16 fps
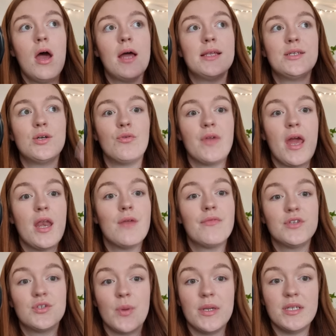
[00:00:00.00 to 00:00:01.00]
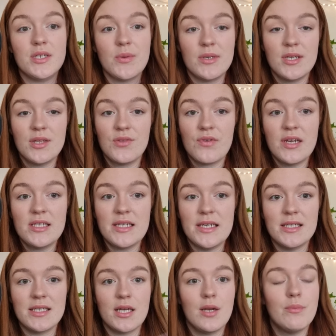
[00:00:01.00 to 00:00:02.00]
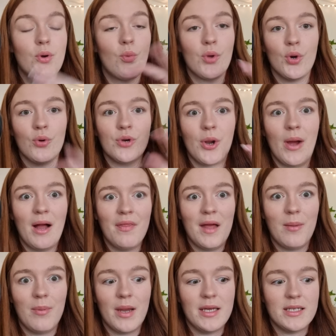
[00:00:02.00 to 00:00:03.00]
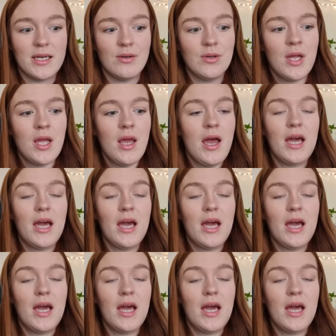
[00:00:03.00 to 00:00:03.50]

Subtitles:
until the end of the 2023 season, but we all know how that played out.